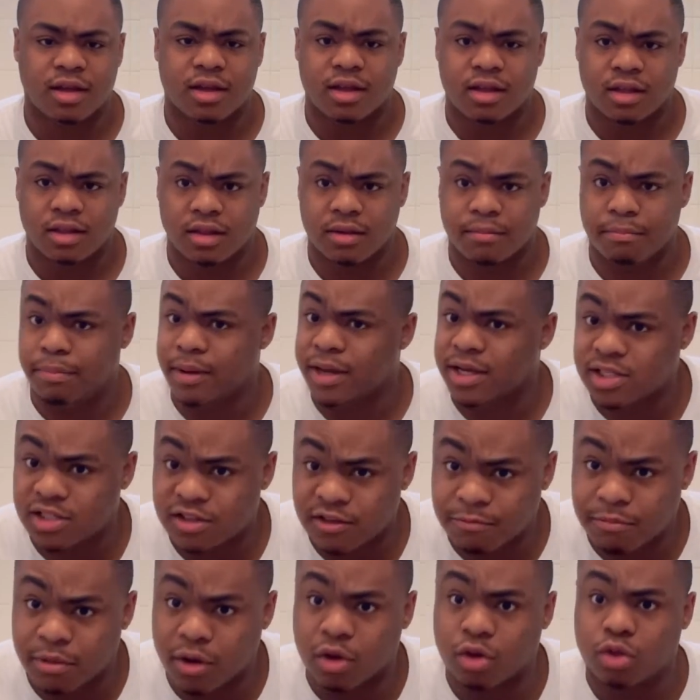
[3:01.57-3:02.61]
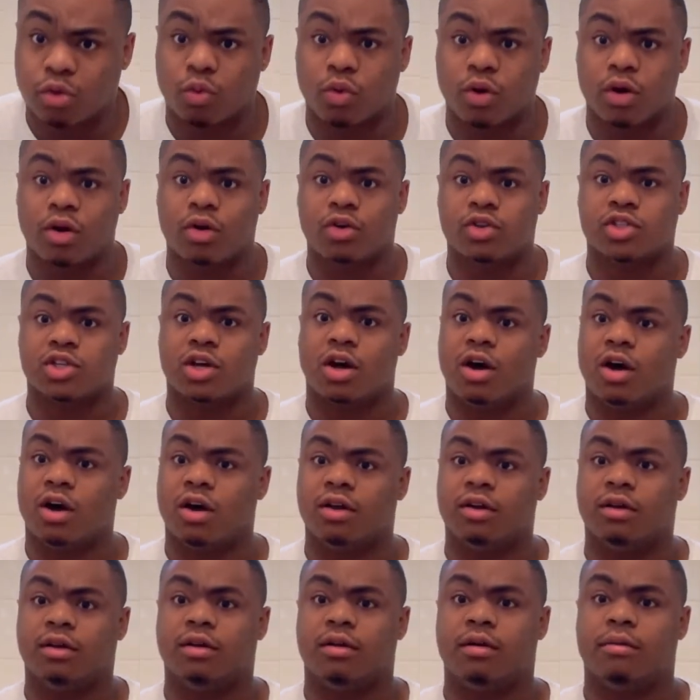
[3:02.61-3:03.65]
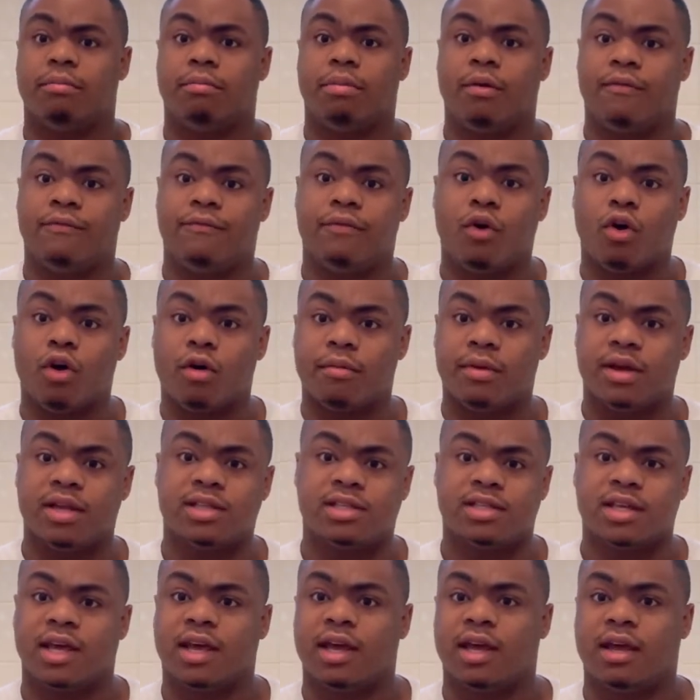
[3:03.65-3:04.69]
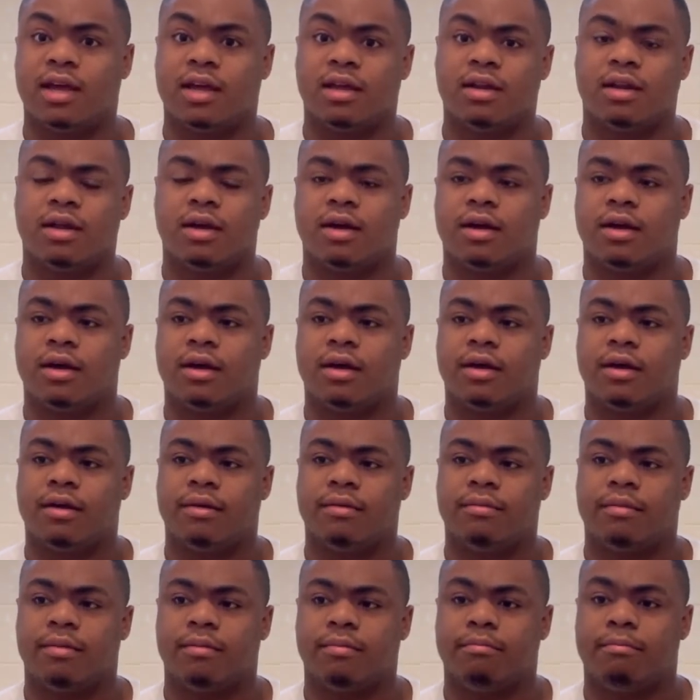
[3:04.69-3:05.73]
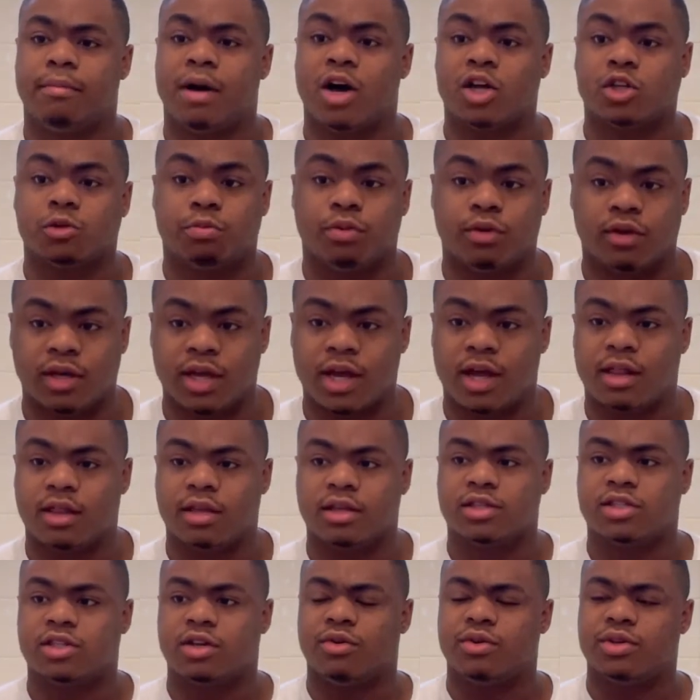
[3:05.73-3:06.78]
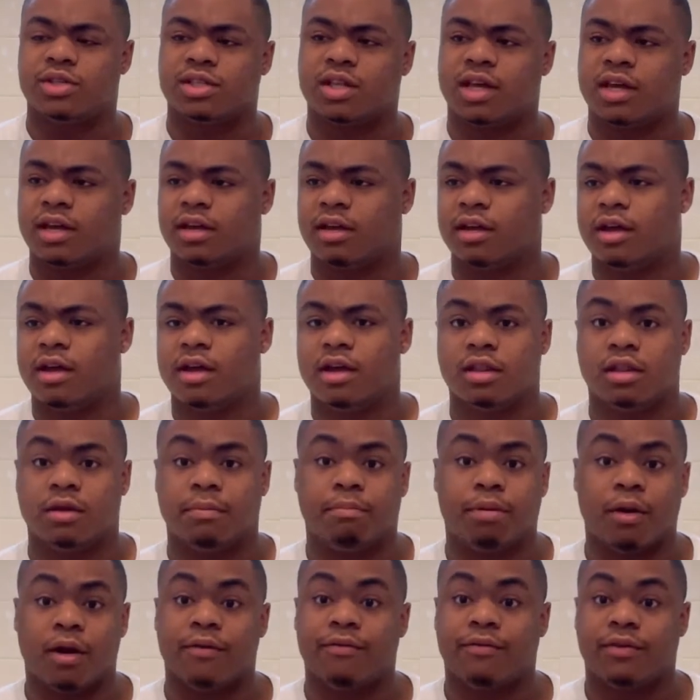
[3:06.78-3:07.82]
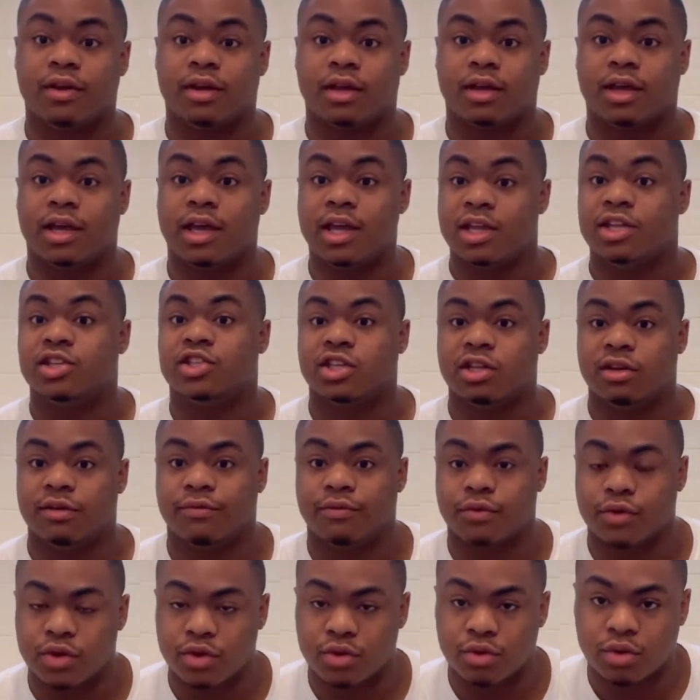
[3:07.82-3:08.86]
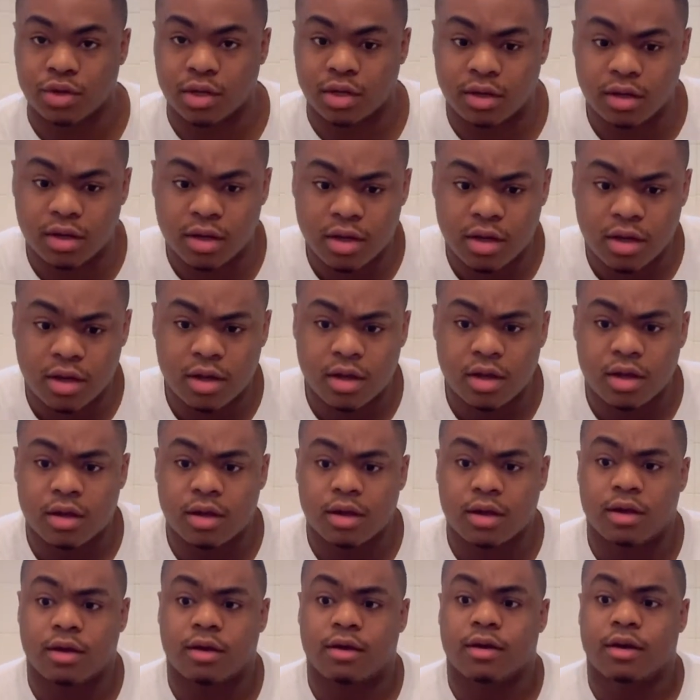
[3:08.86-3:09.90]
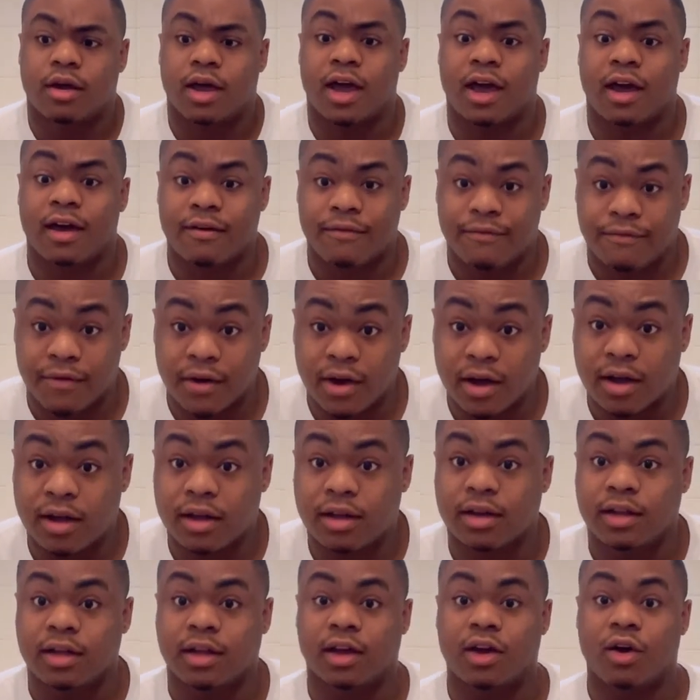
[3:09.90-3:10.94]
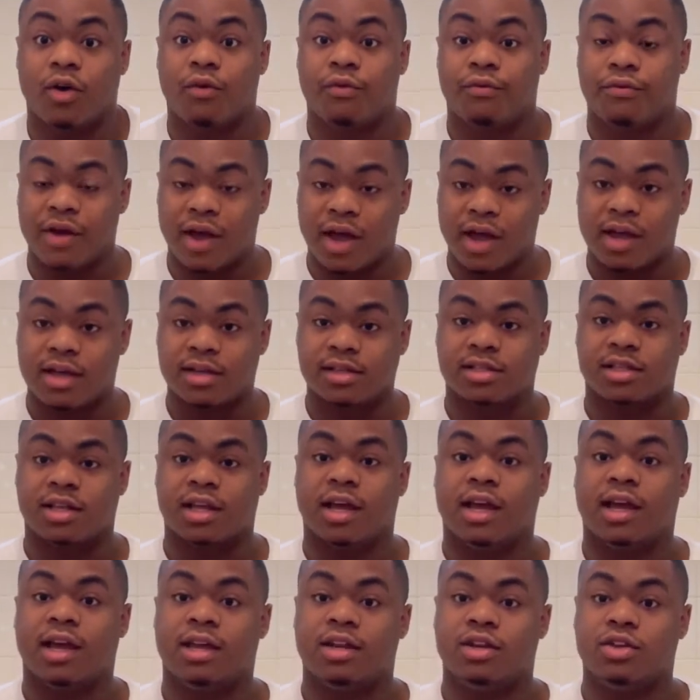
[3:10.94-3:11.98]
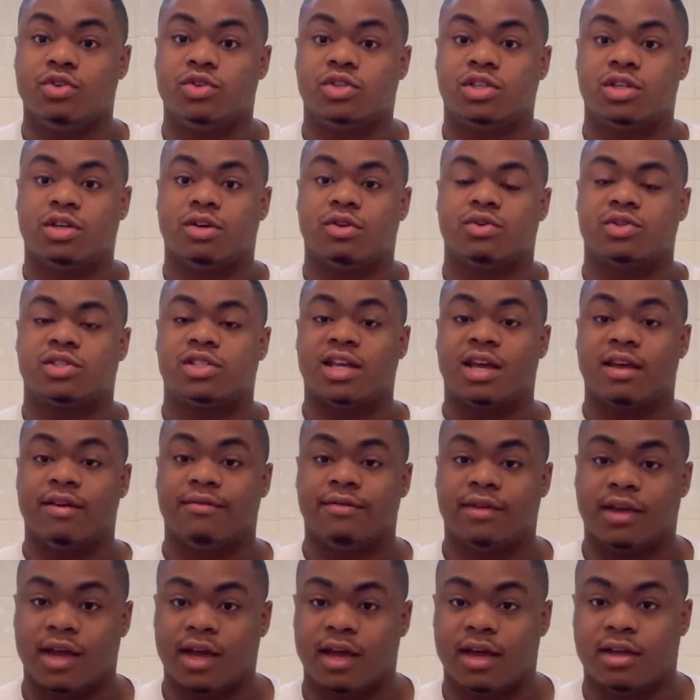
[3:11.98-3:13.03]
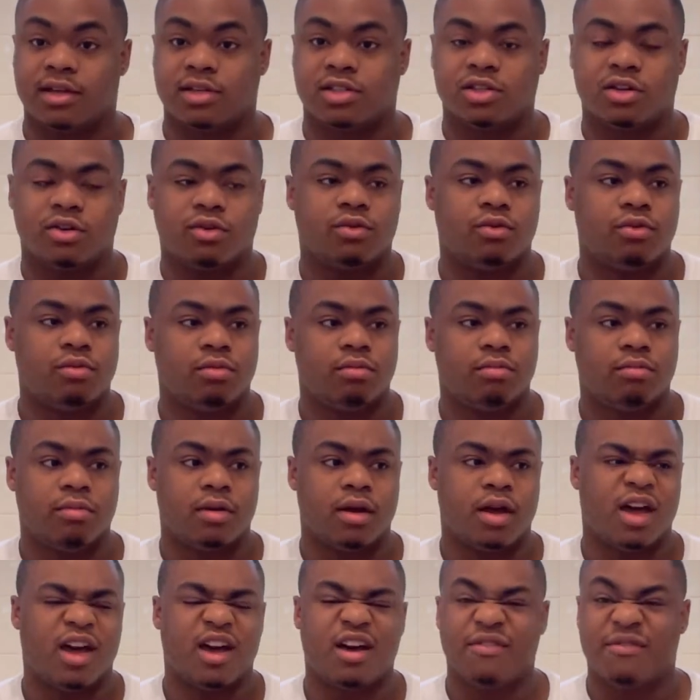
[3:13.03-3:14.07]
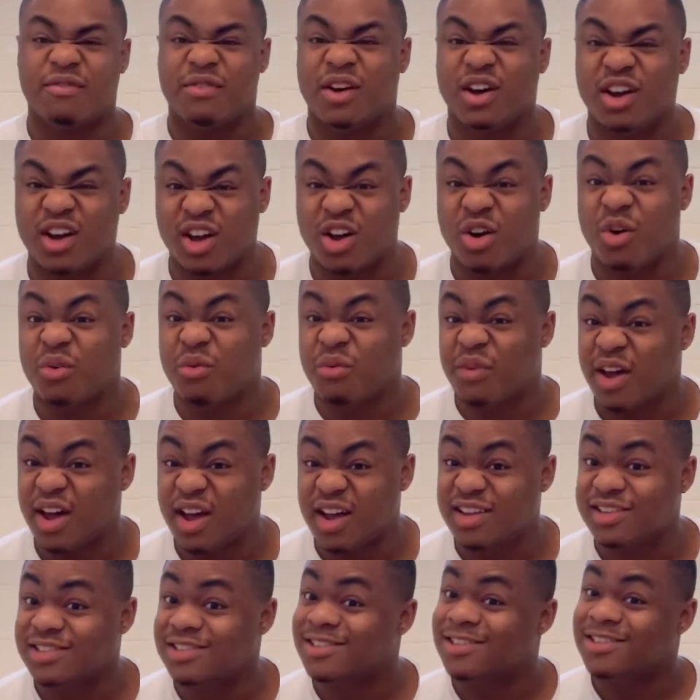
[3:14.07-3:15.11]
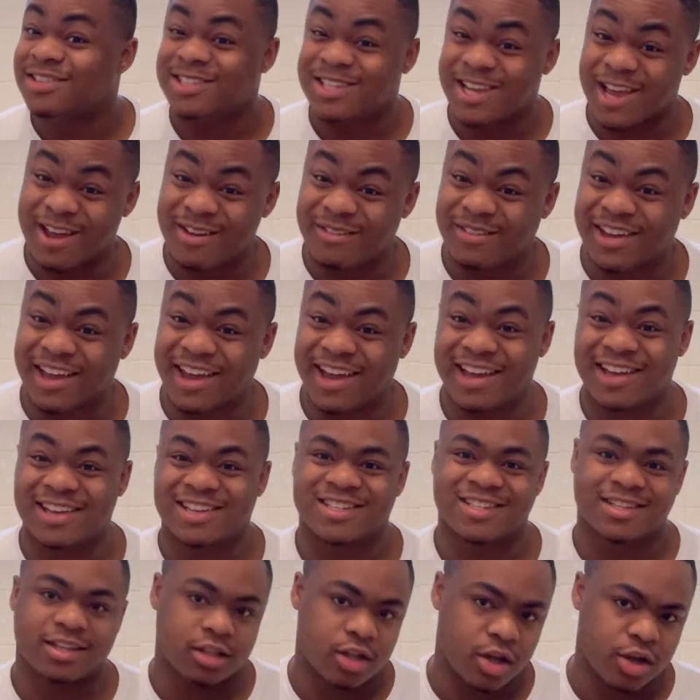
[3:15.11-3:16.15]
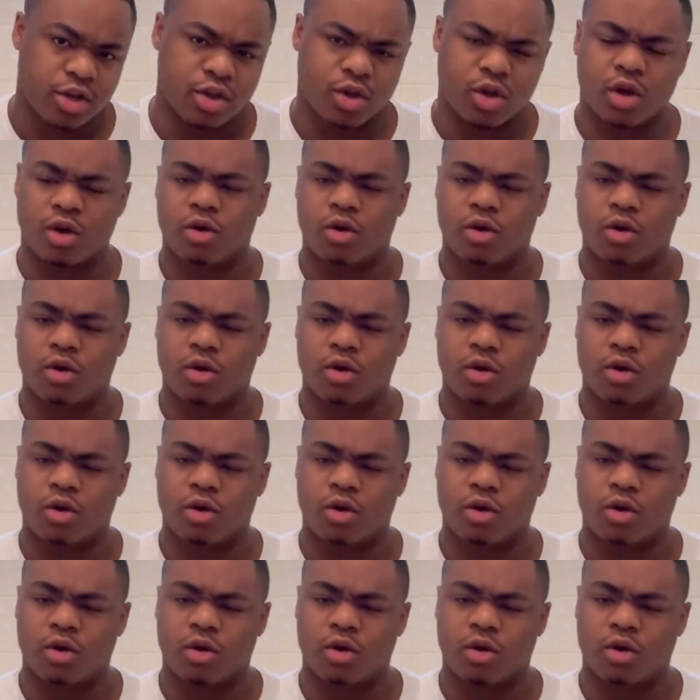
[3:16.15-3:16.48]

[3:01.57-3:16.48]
the best of both worlds on performance and miles per gallon. So it's like the perfect engine for you to have fun and go fast, and you still save gas. So have fun, go fast, save gas. There you go.